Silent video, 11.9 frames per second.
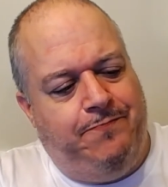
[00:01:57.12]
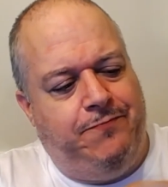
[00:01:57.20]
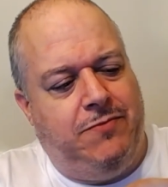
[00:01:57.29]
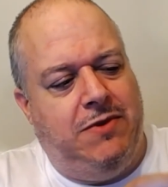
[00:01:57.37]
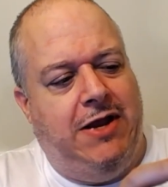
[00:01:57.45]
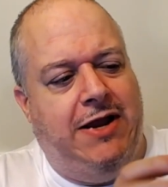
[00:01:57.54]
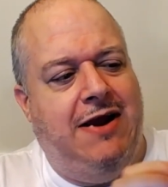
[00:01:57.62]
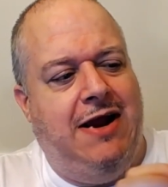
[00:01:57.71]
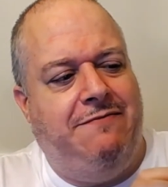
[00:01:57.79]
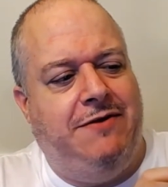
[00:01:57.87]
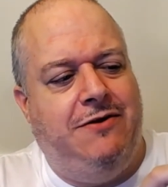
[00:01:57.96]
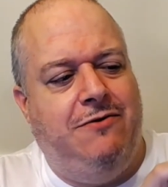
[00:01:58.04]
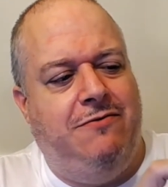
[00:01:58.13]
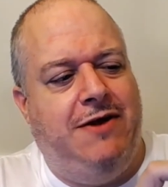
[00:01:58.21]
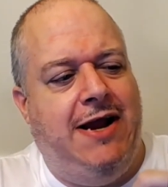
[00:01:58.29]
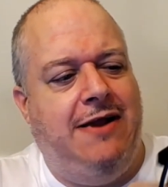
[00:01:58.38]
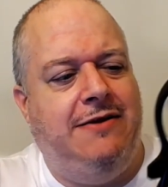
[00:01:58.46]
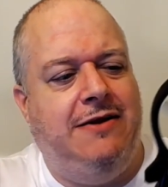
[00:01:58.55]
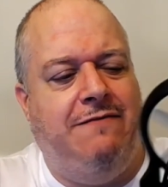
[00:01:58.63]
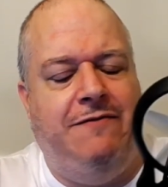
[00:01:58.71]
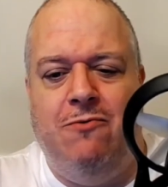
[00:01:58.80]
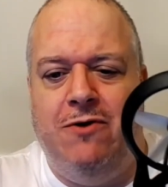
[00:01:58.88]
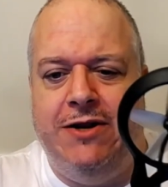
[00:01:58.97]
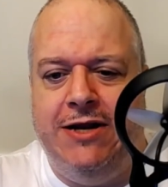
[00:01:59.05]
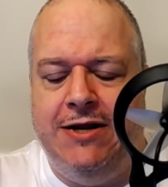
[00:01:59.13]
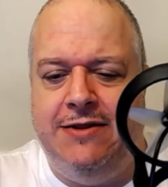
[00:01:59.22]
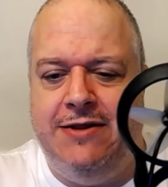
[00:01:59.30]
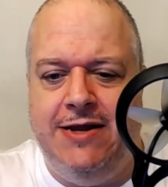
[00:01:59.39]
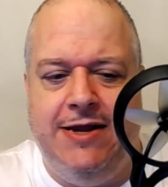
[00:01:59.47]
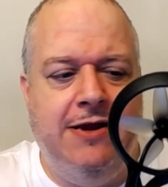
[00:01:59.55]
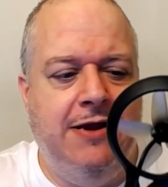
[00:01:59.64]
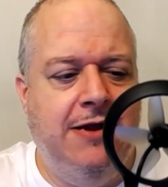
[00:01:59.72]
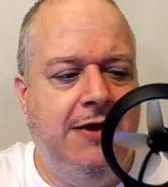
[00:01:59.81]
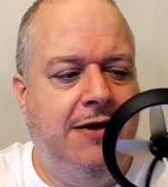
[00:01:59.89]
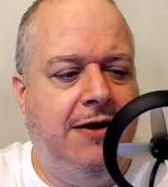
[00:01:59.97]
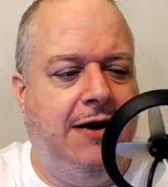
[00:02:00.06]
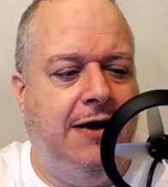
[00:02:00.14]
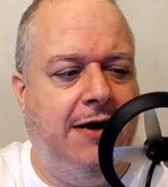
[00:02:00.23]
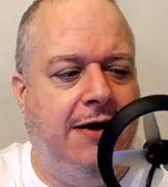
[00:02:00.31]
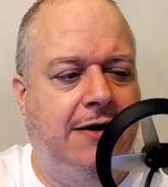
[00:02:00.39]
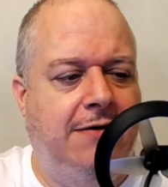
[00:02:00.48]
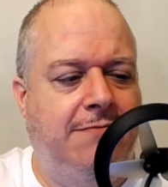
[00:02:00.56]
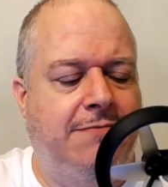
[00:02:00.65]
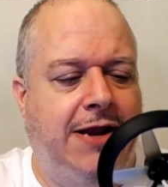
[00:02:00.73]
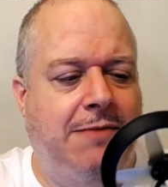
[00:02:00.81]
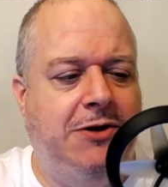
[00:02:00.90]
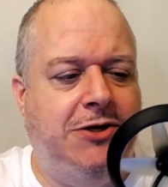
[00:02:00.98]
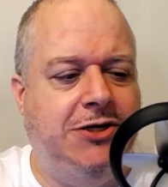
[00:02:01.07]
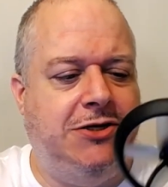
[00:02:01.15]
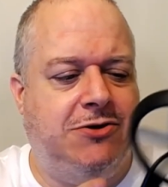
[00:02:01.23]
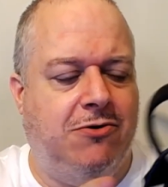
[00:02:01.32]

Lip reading: Now you have to do that if you want to get the images or